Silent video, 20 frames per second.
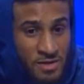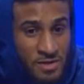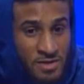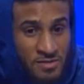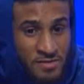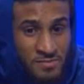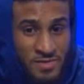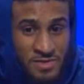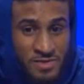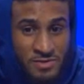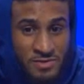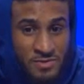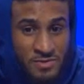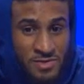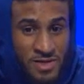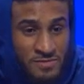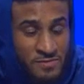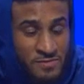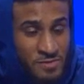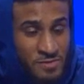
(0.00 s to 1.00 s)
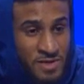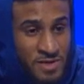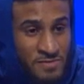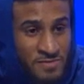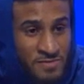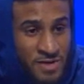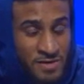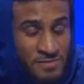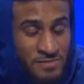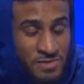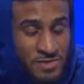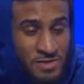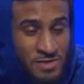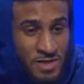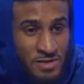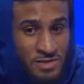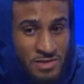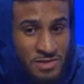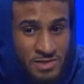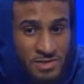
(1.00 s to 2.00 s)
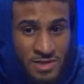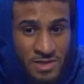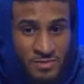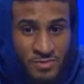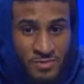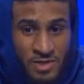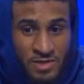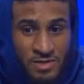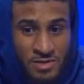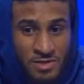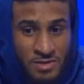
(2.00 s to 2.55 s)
I've been doing that for about five years now, just staying ready.